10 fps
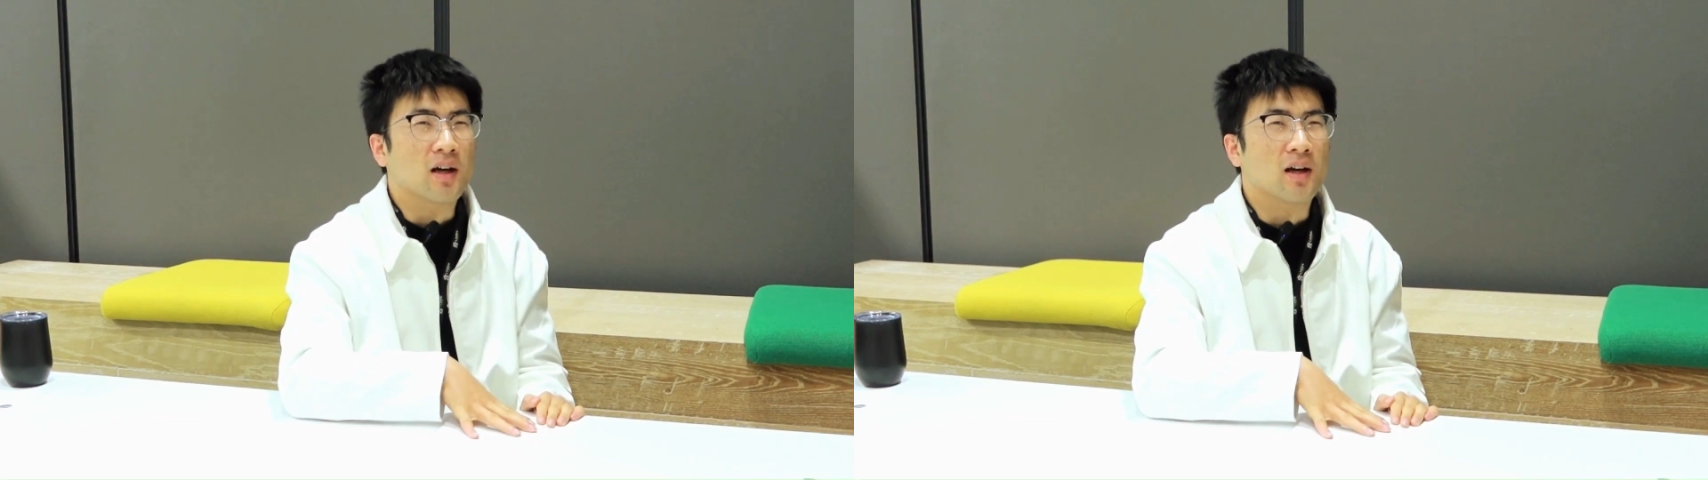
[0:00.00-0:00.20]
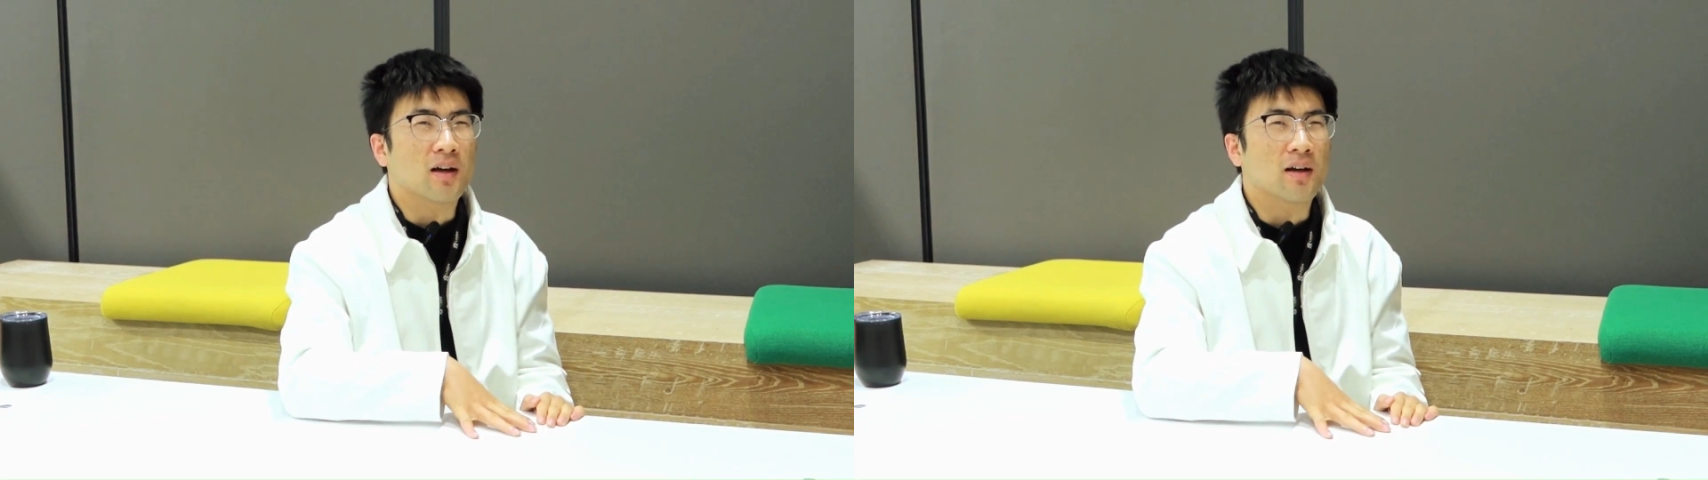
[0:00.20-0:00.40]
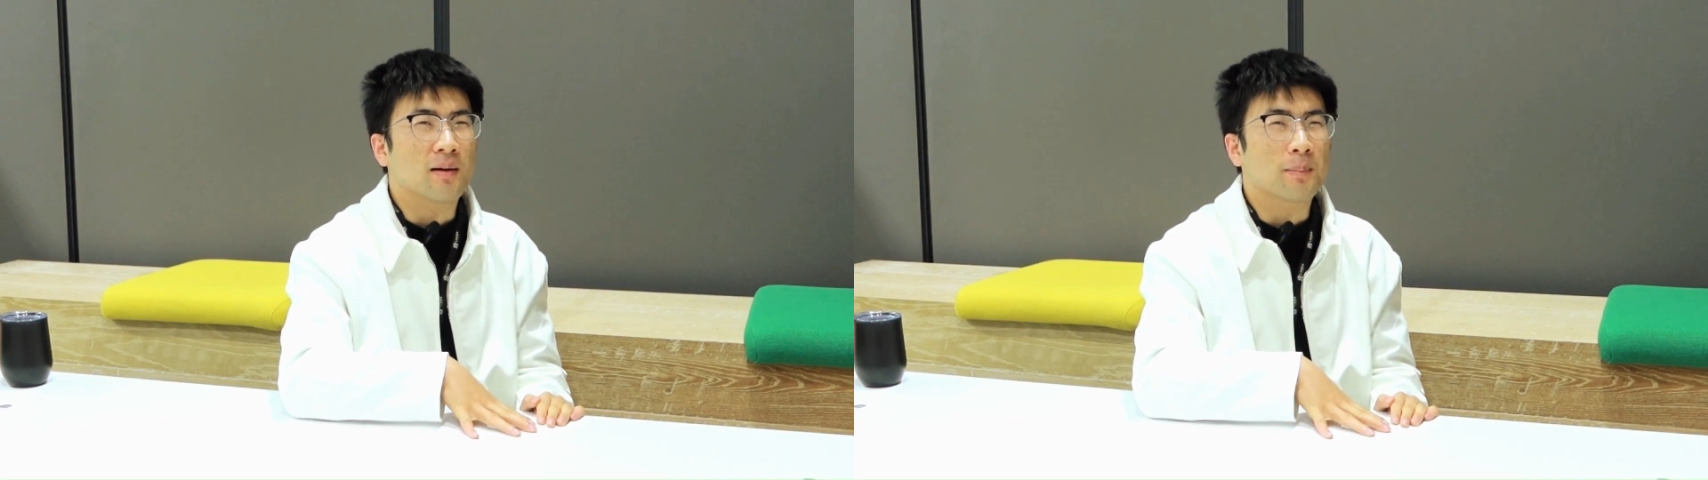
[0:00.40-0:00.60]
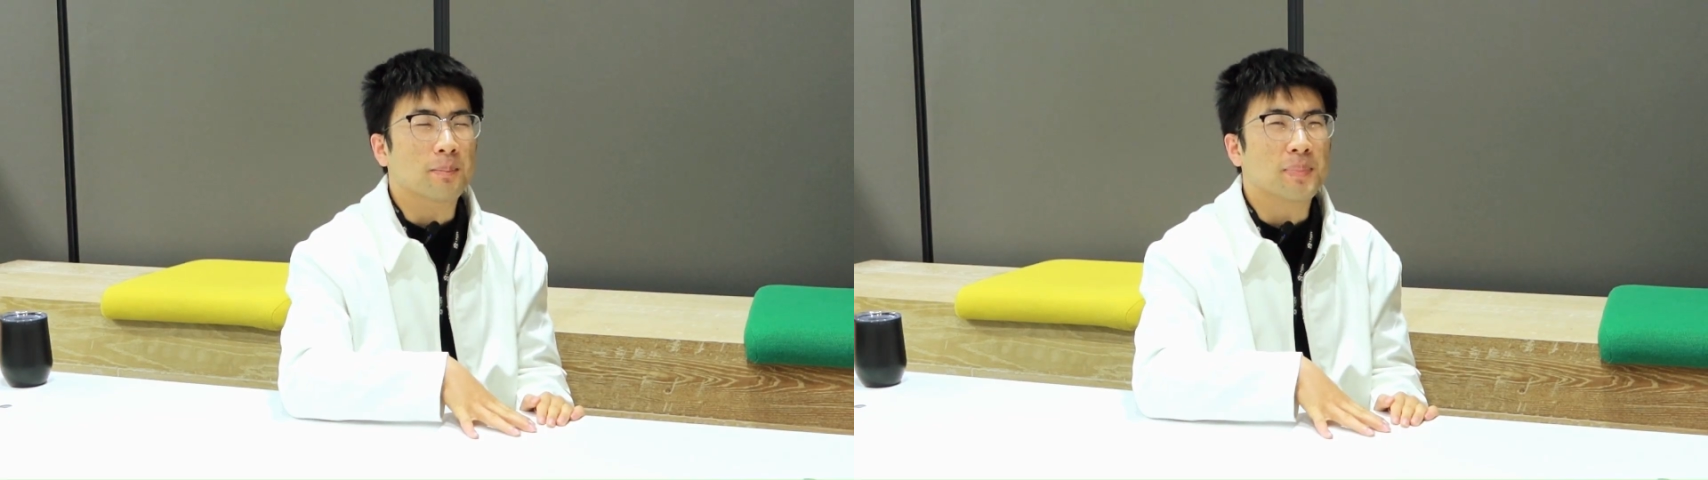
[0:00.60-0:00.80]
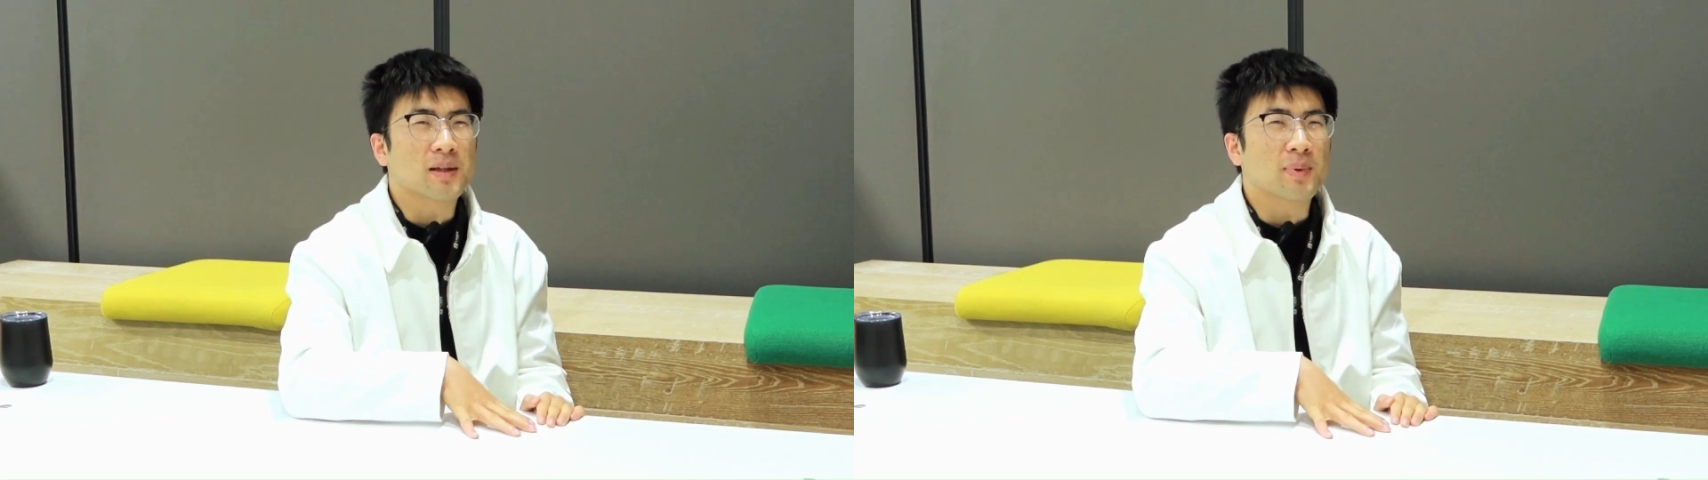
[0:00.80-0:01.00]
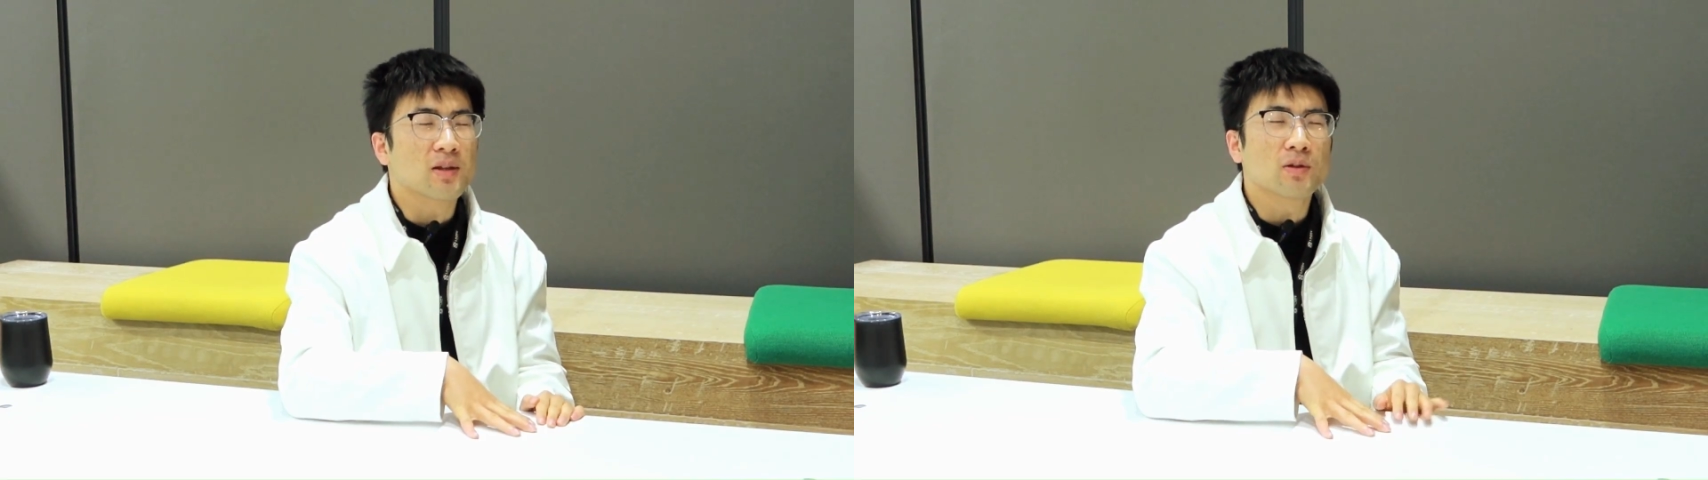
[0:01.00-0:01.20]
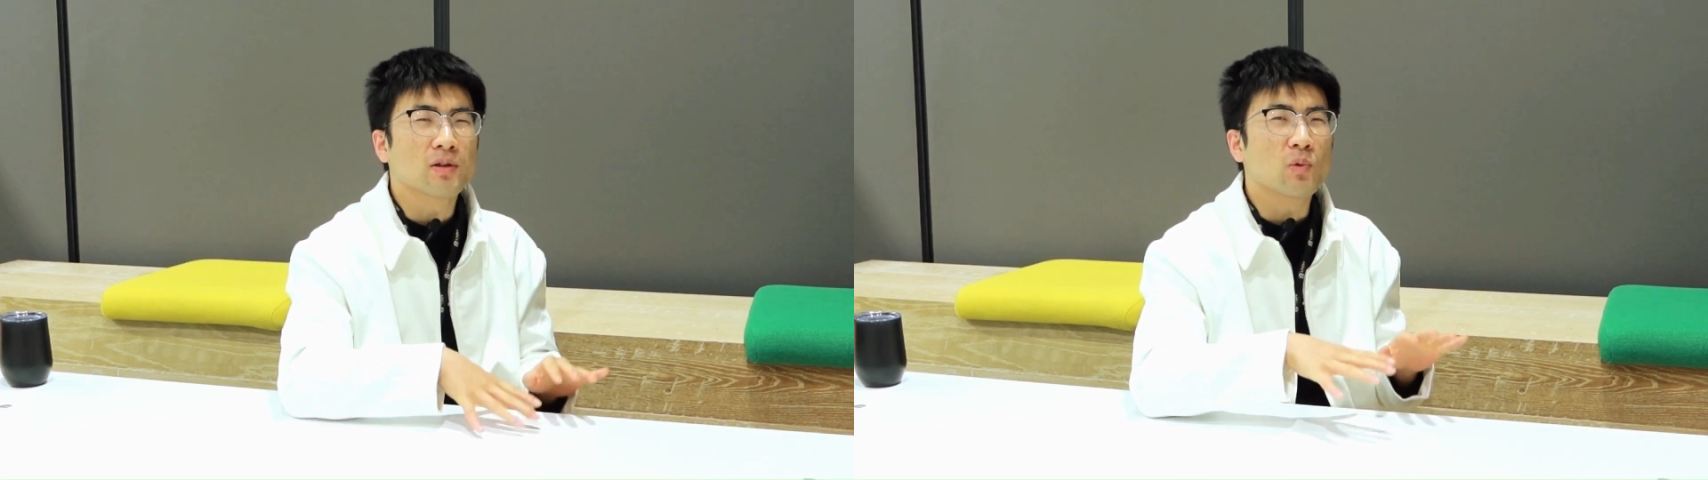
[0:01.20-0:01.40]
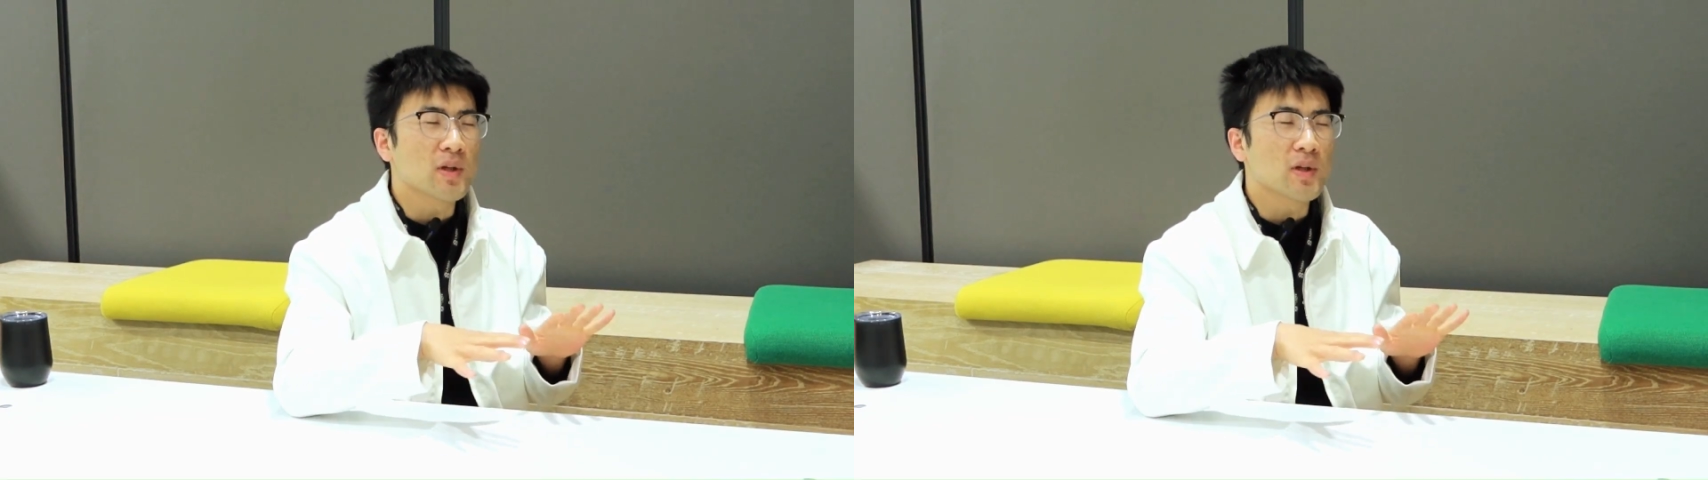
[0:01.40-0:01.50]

but you don't know